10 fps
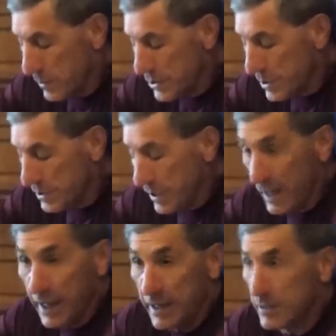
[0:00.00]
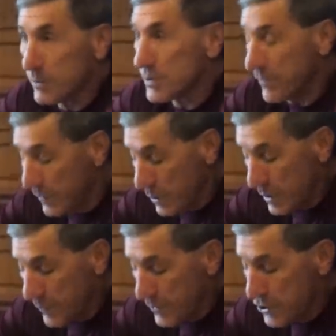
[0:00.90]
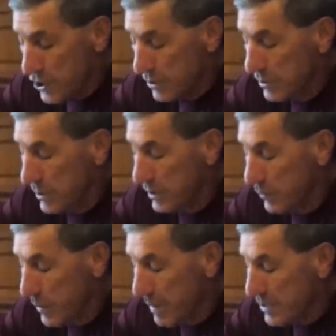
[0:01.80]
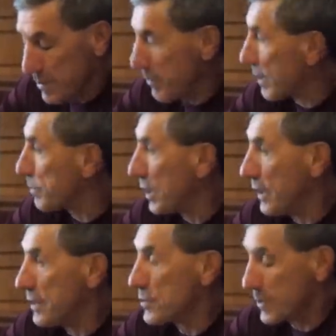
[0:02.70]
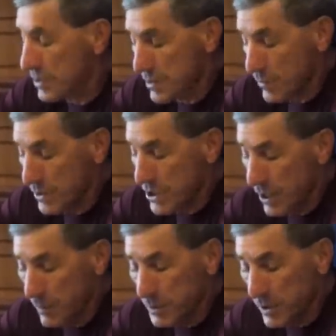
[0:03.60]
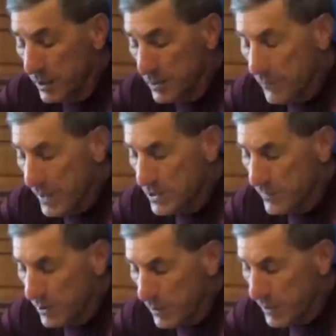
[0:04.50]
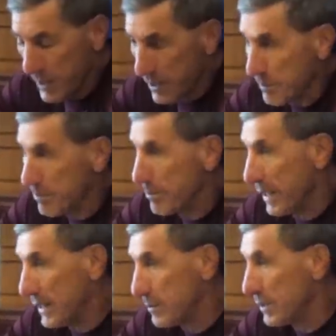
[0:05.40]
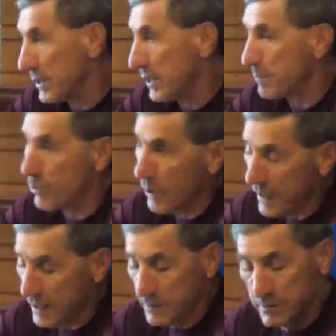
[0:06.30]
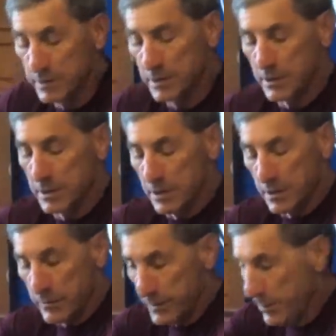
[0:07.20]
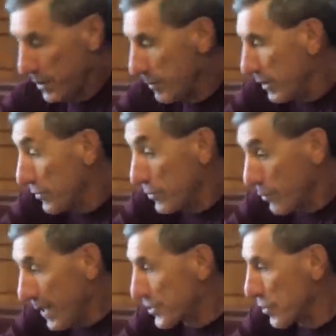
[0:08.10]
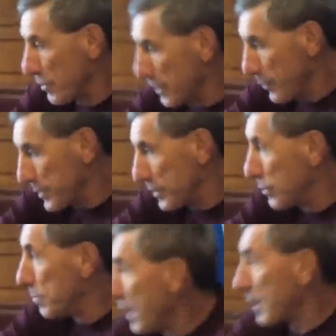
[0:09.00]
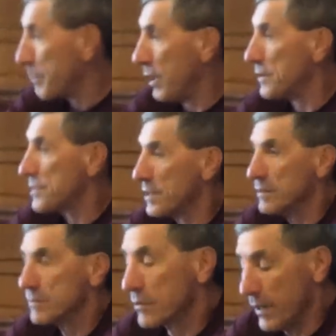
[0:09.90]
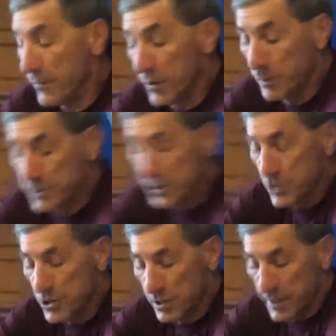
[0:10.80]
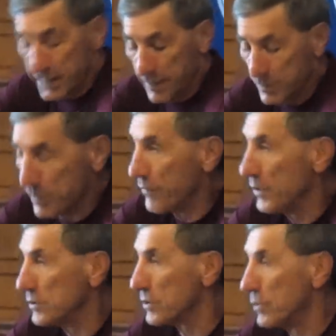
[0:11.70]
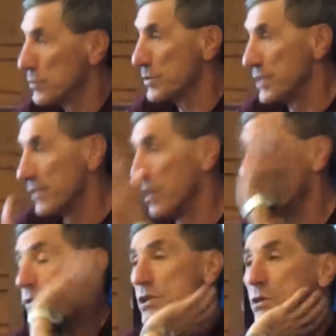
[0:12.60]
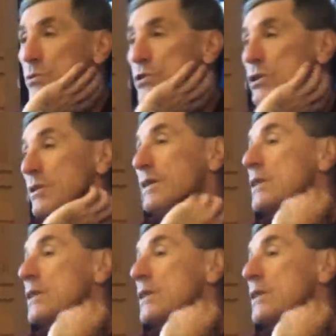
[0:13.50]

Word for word: was good today and was very efficient, and we made some big plays, which, which helped. And then defensively, we kind of bend but didn't break, and we put them under duress early with two block punts and great field position, and they kept them to field goals, which I thought was huge.